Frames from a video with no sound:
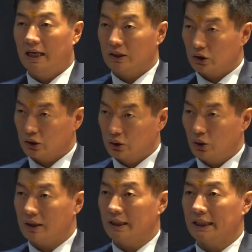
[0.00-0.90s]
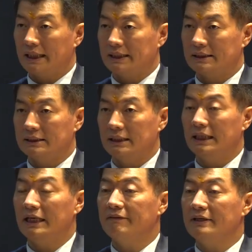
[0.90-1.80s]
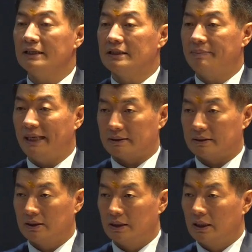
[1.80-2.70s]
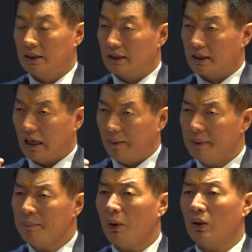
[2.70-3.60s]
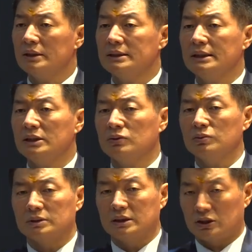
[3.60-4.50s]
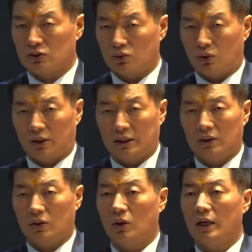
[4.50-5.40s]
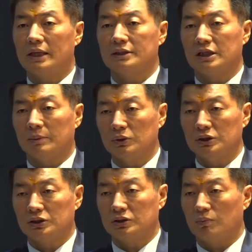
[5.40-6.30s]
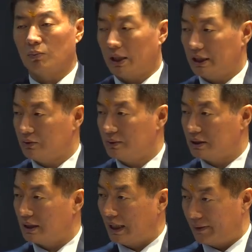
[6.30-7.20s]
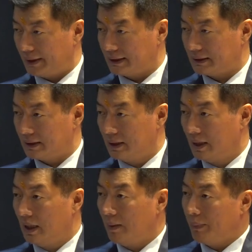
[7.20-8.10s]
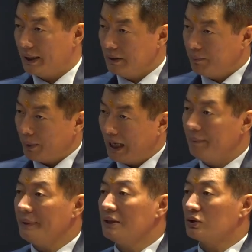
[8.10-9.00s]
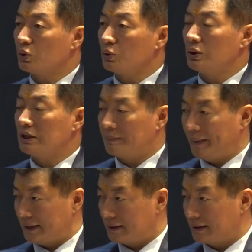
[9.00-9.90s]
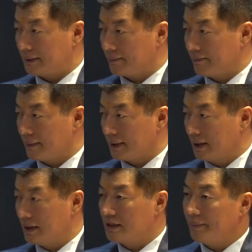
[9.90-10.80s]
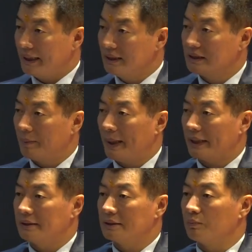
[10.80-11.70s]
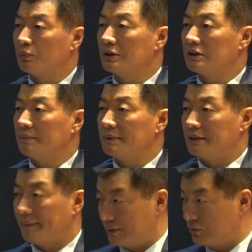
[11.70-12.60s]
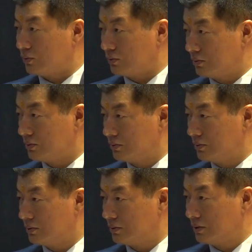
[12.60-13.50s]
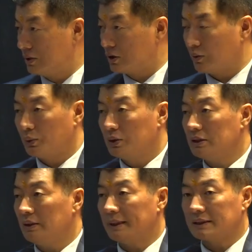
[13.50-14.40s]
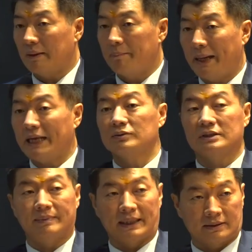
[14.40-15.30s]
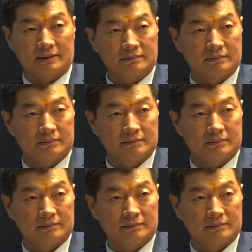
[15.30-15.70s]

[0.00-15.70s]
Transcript: And good thing is, even in Tibet, the government policy is to destroy and demolish monasteries and nunneries. But in private and social space, Tibetans are practicing Buddhism in Tibet too. So Buddhism has come back to Tibet.